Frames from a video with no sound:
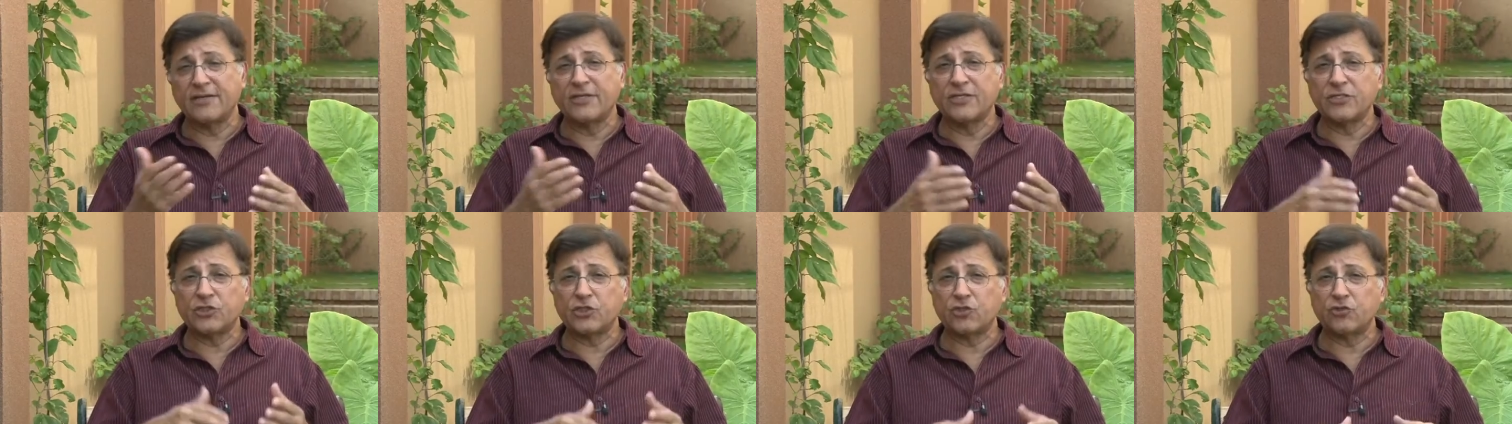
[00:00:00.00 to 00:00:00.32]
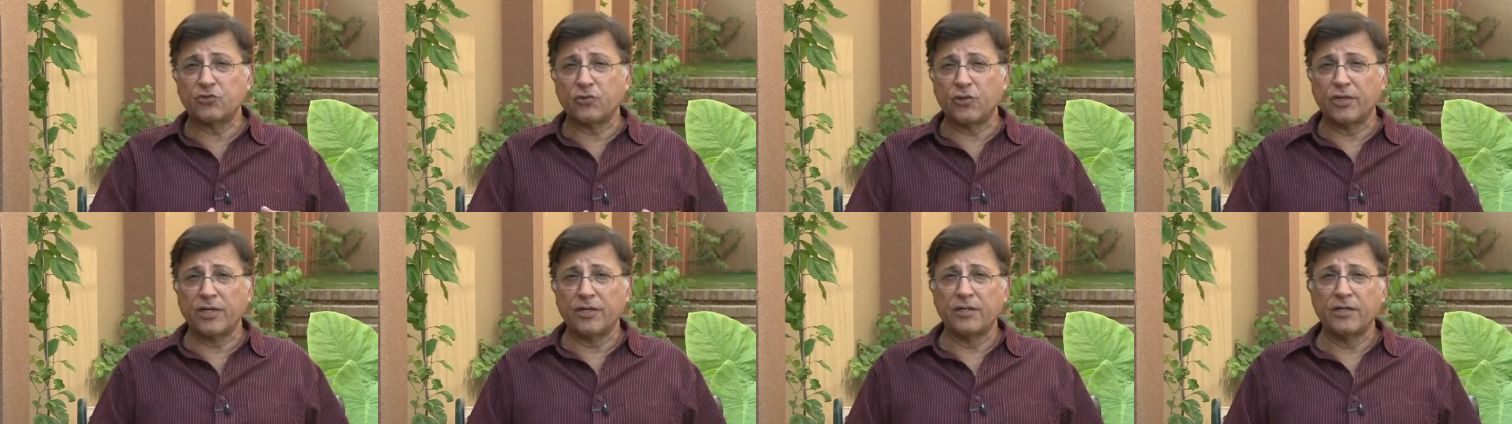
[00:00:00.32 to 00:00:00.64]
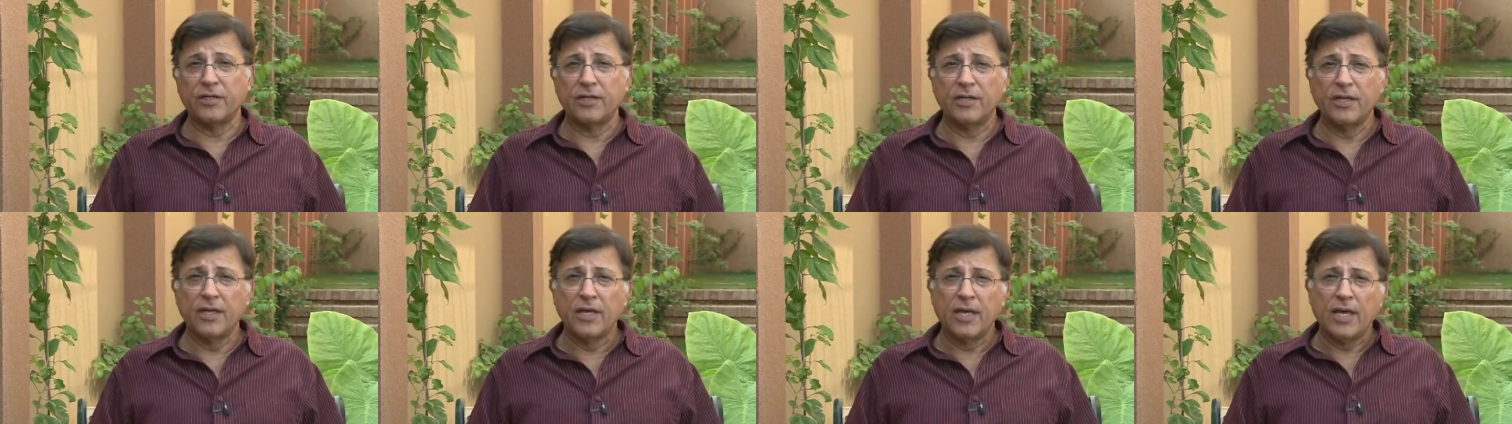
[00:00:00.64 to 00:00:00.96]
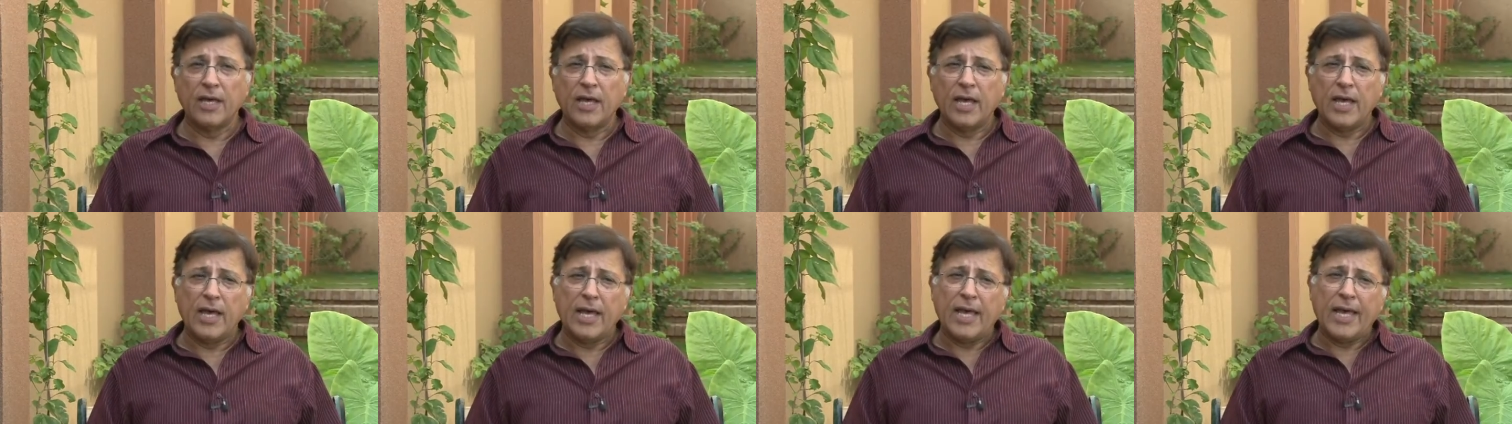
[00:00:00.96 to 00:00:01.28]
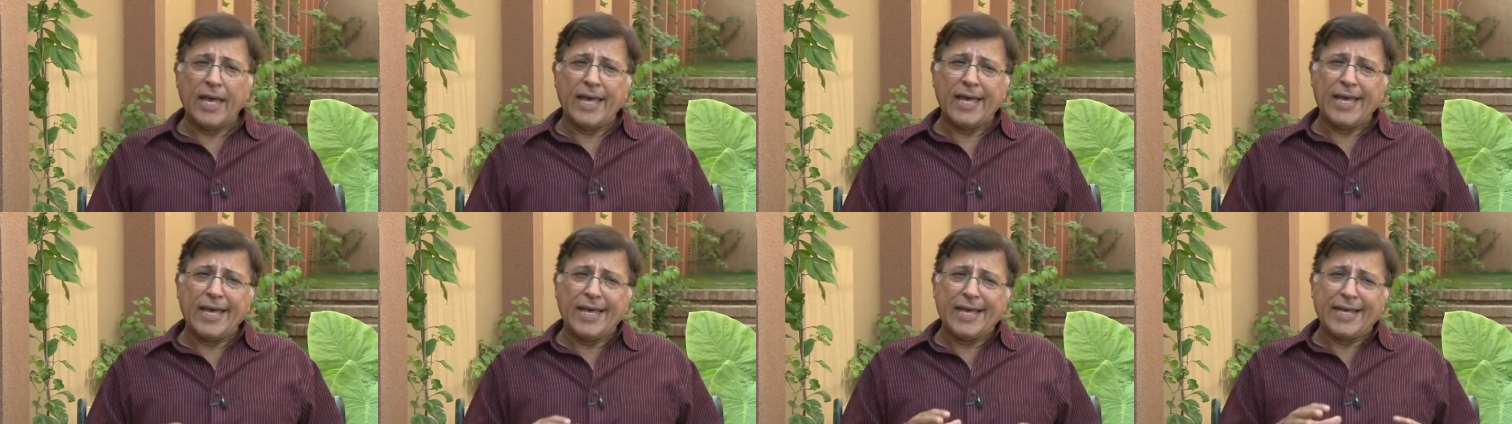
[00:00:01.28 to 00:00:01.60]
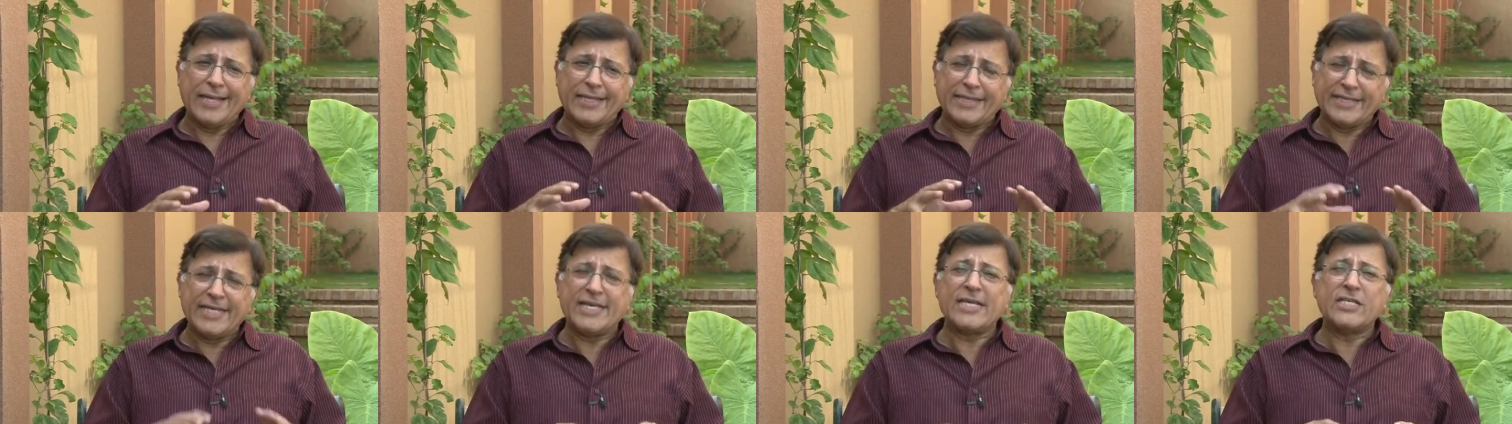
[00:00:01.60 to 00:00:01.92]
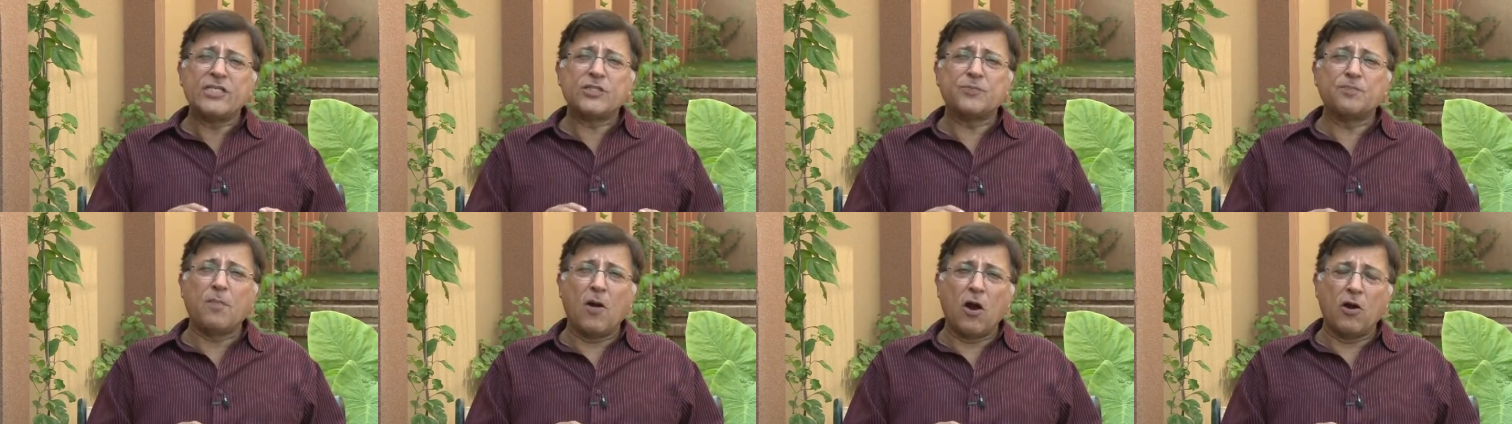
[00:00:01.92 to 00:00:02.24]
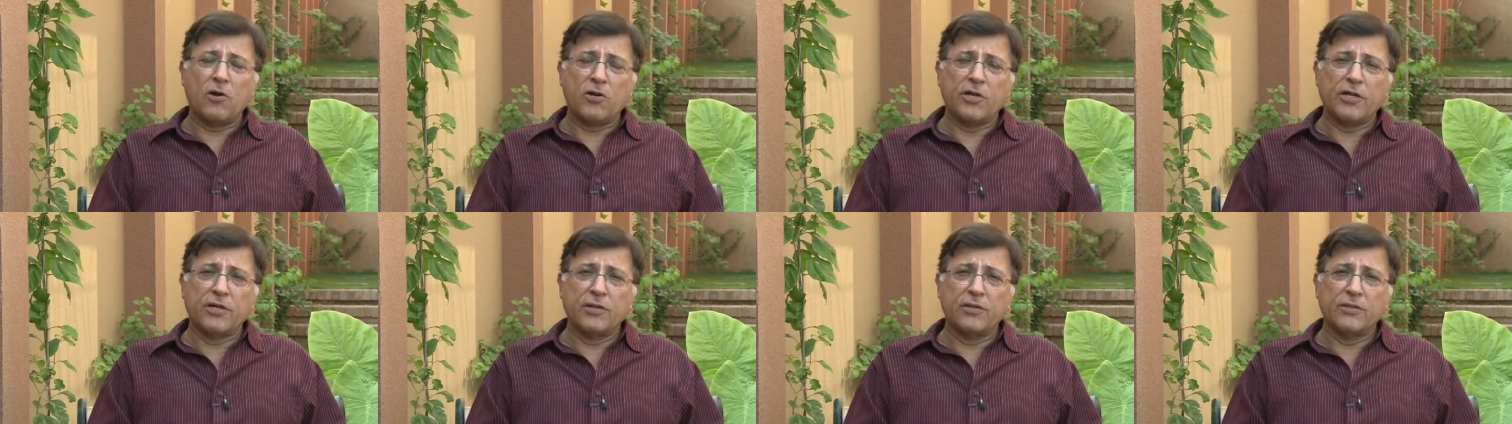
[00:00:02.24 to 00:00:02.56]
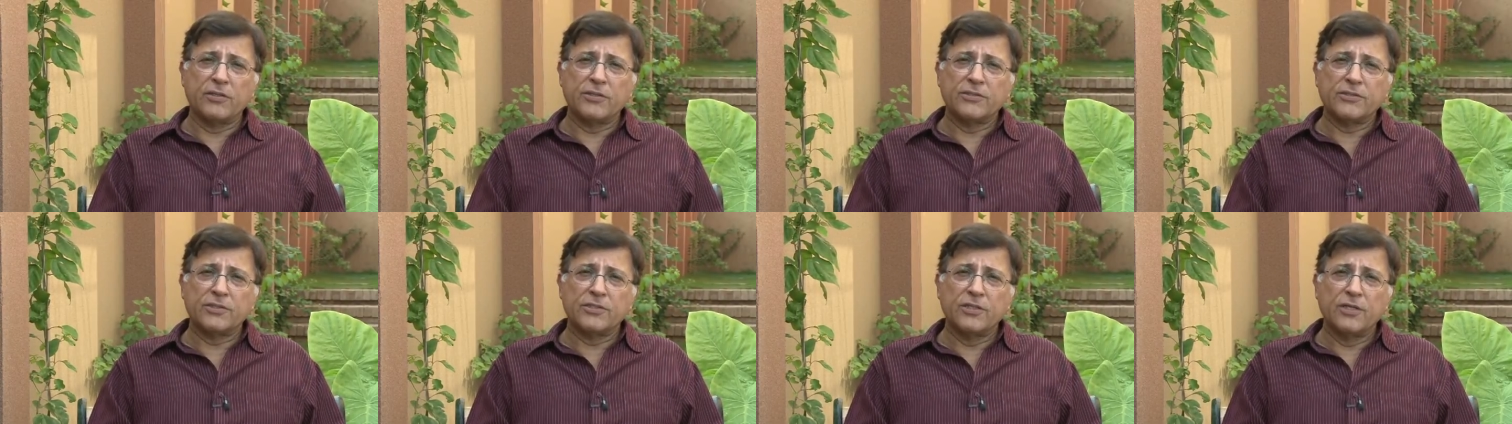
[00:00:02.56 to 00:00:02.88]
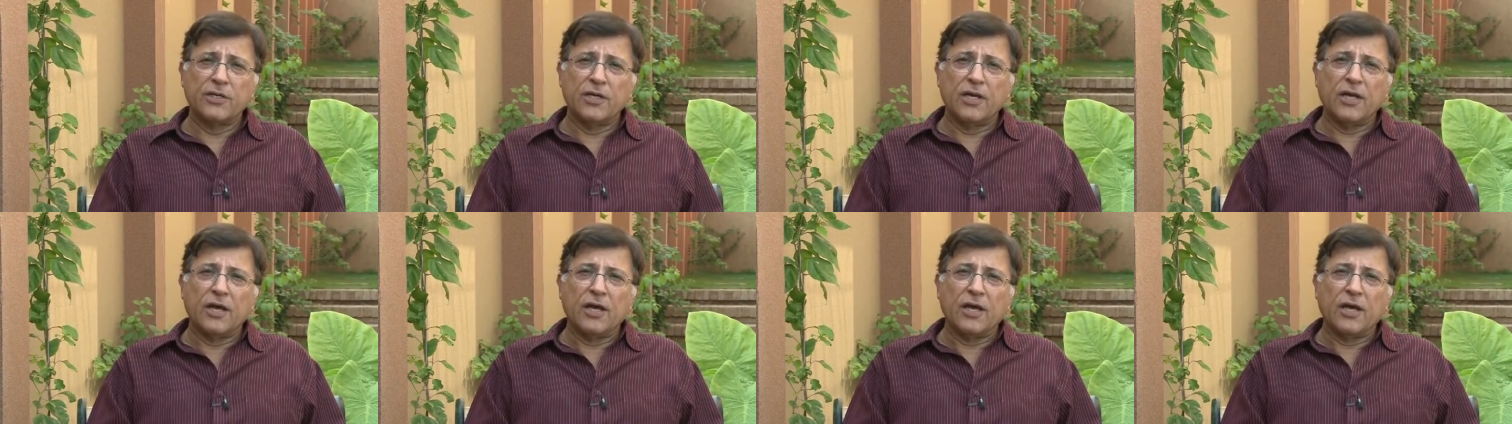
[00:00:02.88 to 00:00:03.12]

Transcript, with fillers: and destroyed. These particles